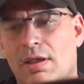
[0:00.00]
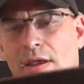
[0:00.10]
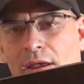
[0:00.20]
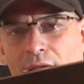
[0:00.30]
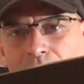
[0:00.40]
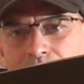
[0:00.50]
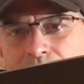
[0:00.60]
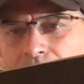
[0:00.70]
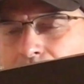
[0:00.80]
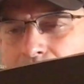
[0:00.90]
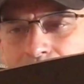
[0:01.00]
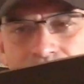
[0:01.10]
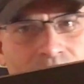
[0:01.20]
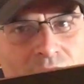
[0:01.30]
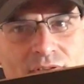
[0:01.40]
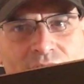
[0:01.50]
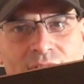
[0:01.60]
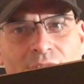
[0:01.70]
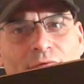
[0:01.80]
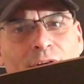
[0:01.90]
and it's
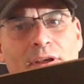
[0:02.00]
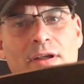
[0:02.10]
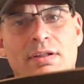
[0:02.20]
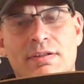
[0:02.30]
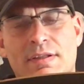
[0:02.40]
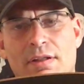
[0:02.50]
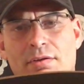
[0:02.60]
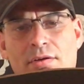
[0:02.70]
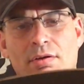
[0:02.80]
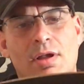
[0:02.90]
definitely a contender.